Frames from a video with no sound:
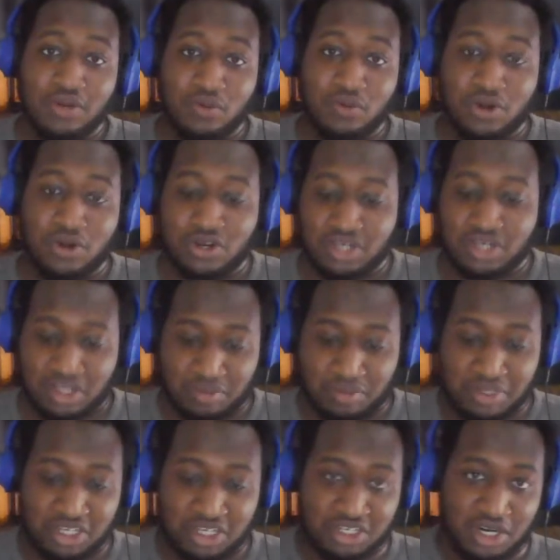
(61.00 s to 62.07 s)
were going to be
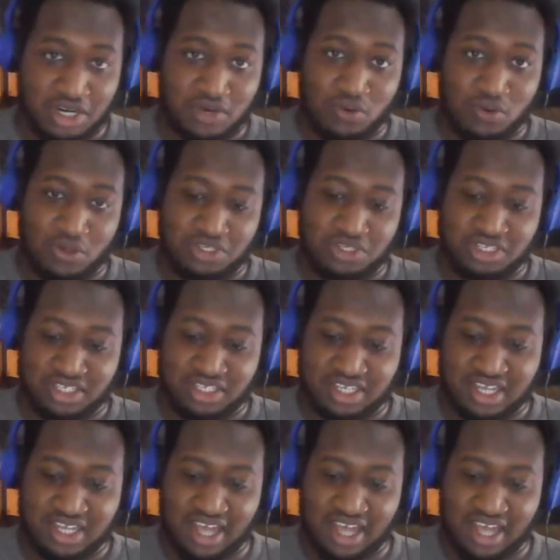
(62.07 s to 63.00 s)
the dark horses,